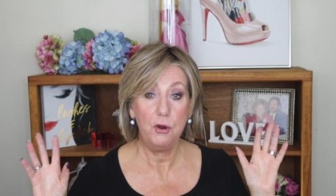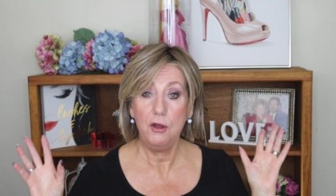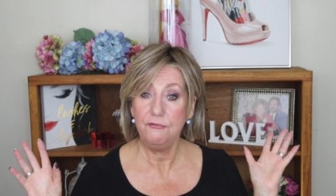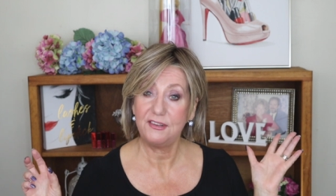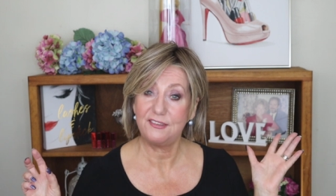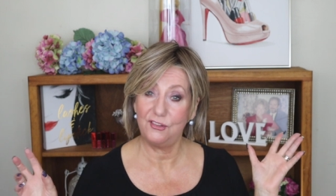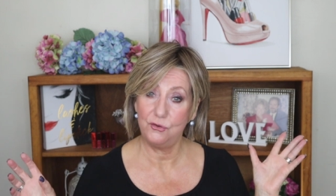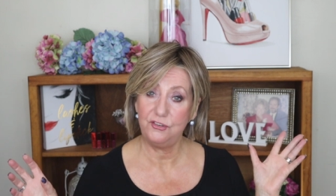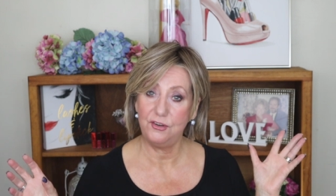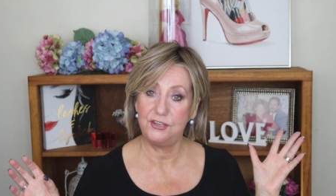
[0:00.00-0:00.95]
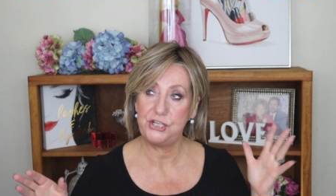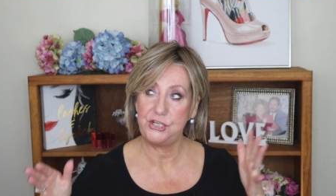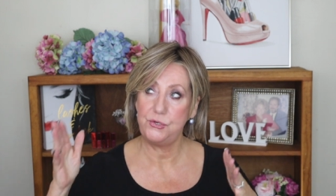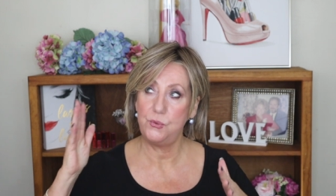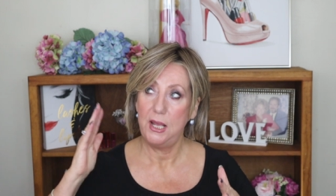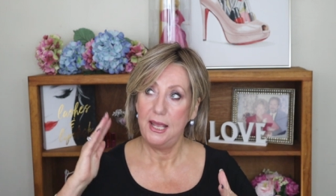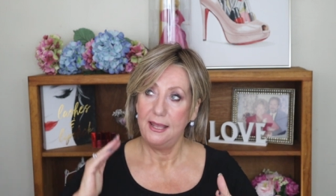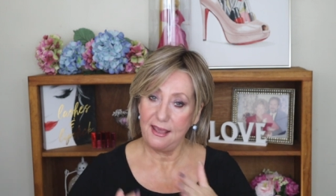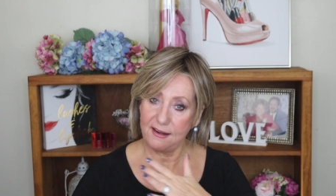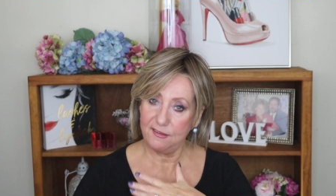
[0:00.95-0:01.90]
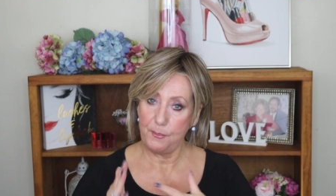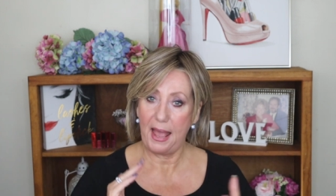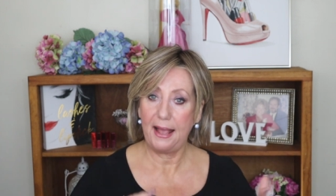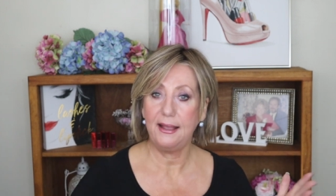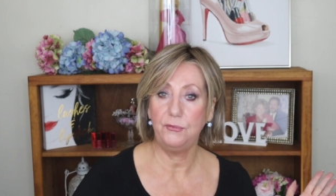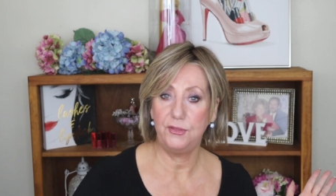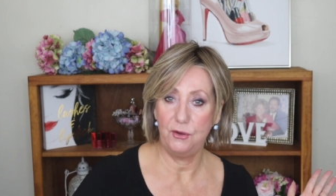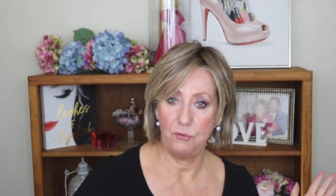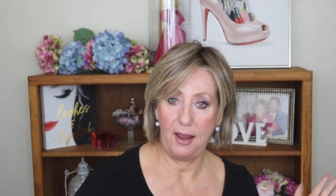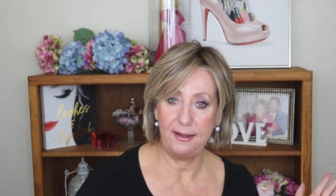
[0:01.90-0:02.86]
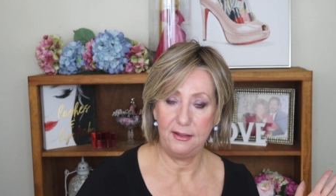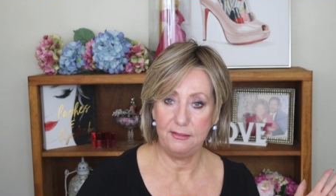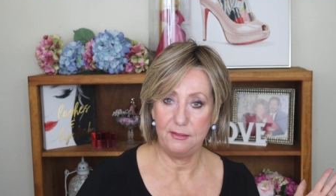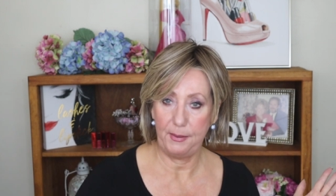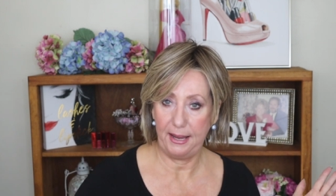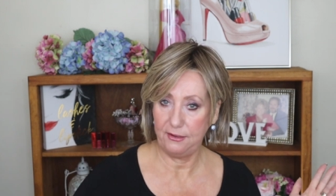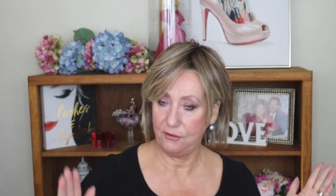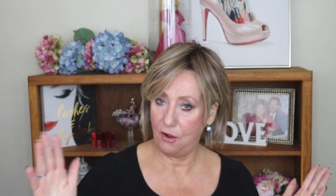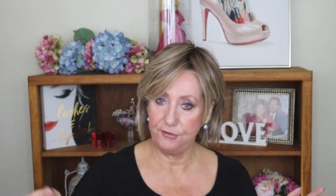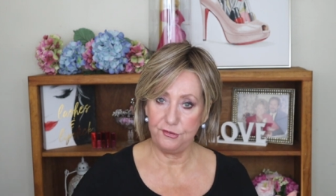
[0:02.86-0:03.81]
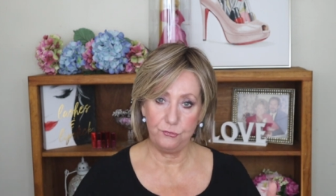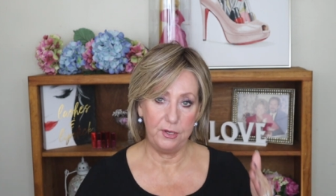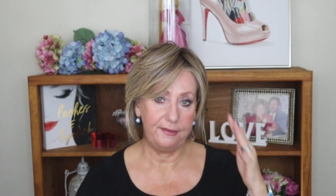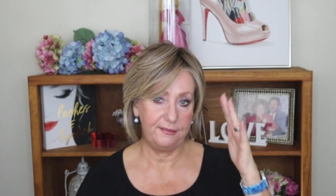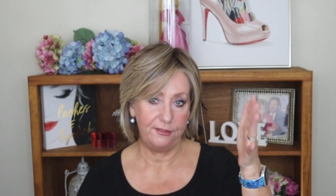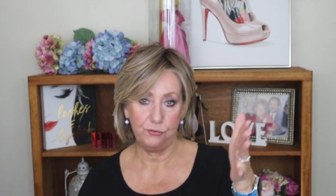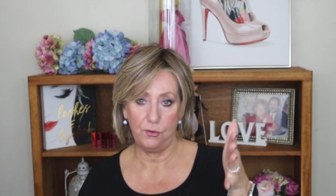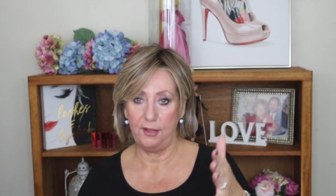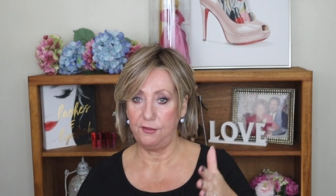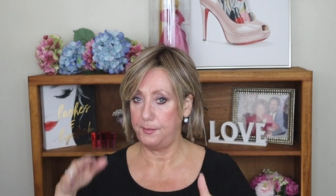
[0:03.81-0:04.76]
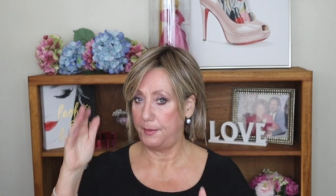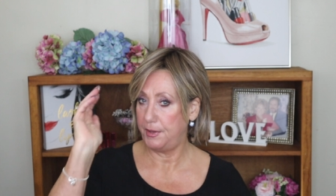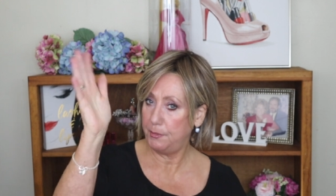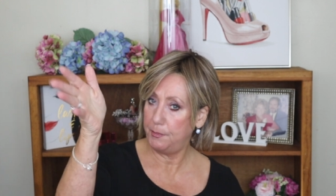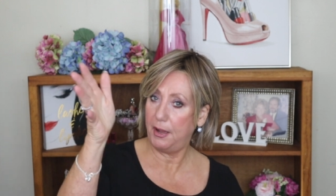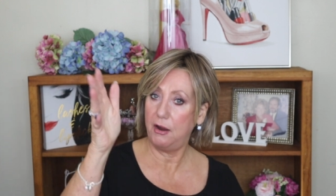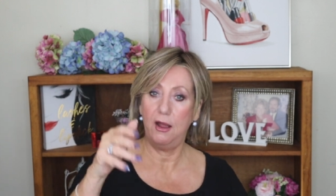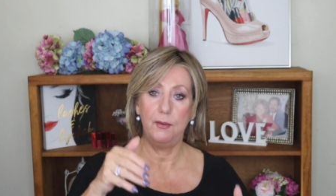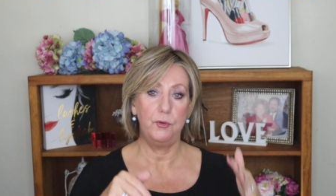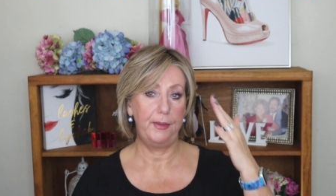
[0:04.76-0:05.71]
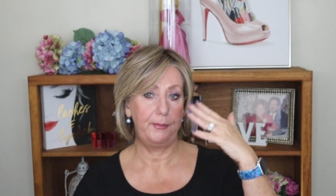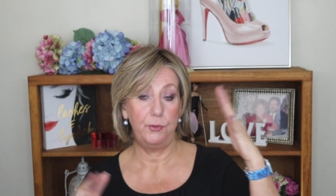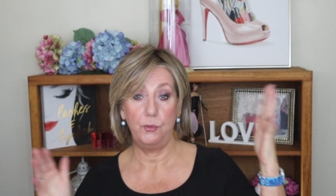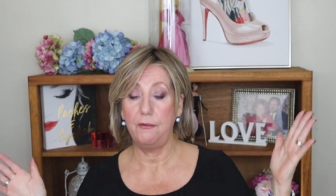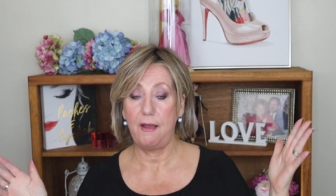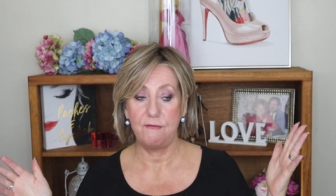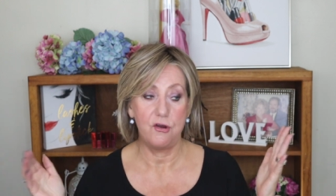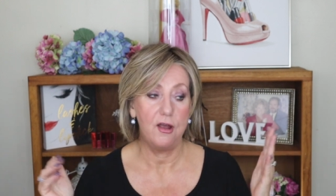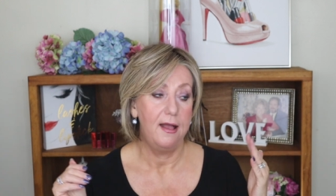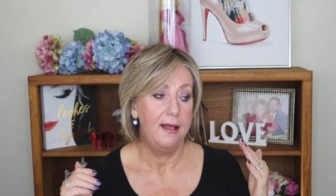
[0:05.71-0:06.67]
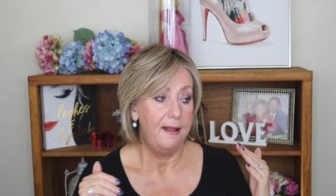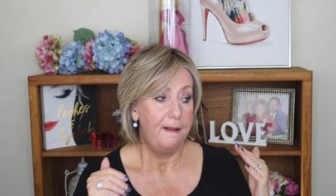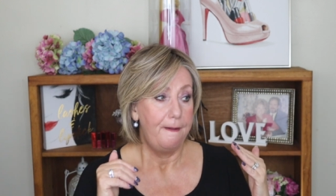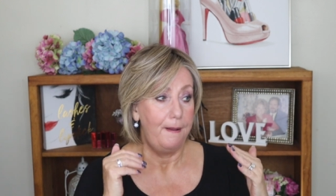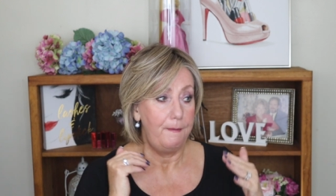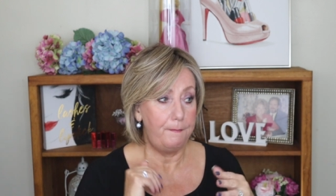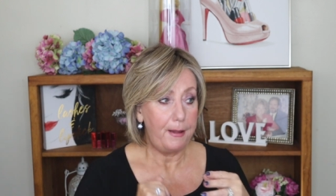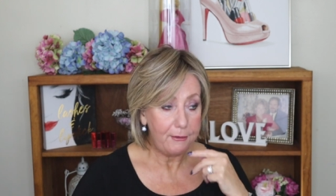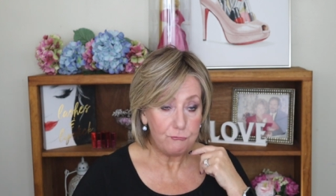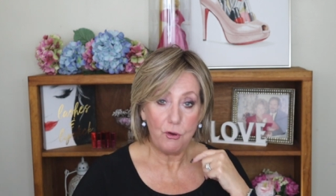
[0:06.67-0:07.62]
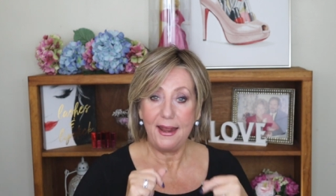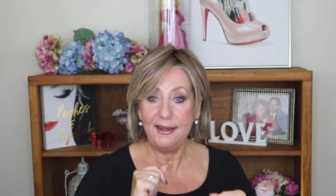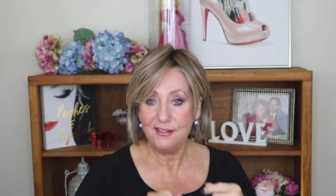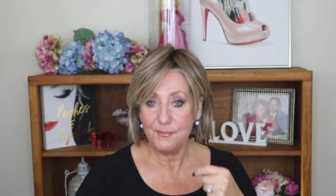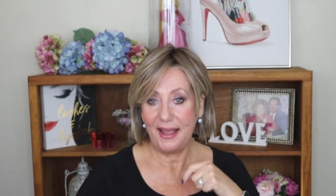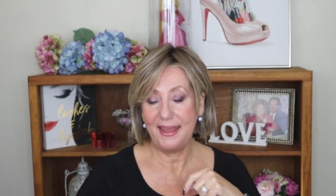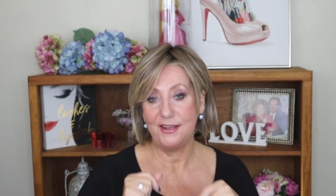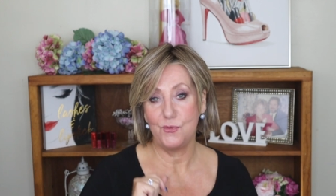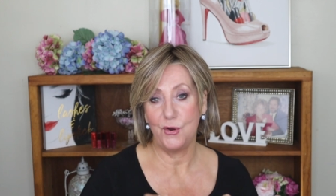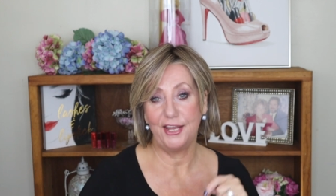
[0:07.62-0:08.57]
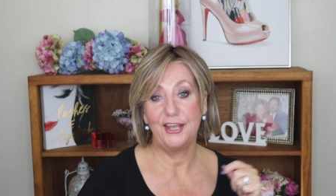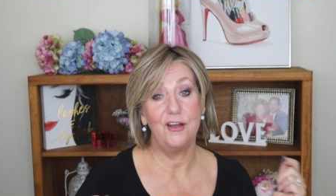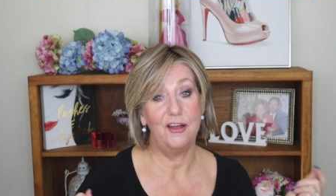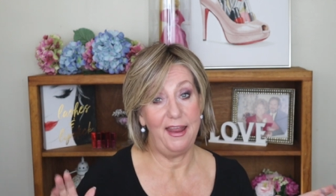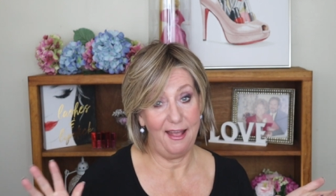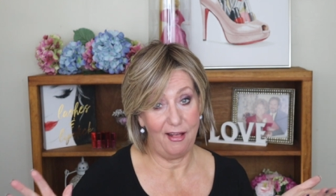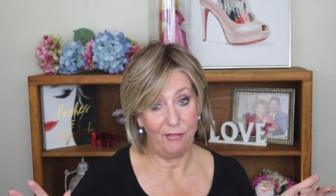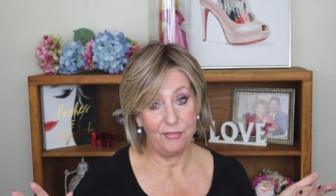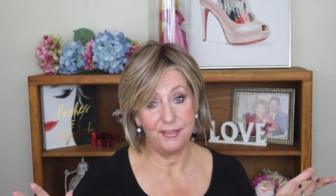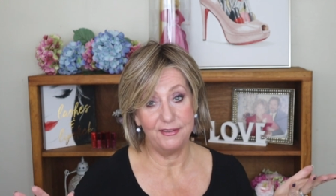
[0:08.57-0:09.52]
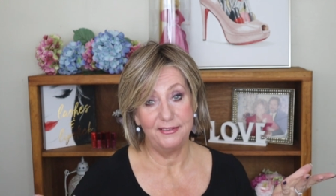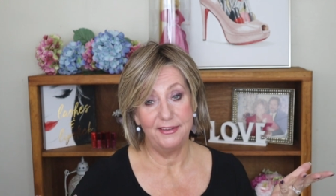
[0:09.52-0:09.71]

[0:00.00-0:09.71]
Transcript: perfect solution to get us back out there riding the bike on the streets and the trails, maybe up in Bar Harbor, maybe wherever. But riding the bike and working on health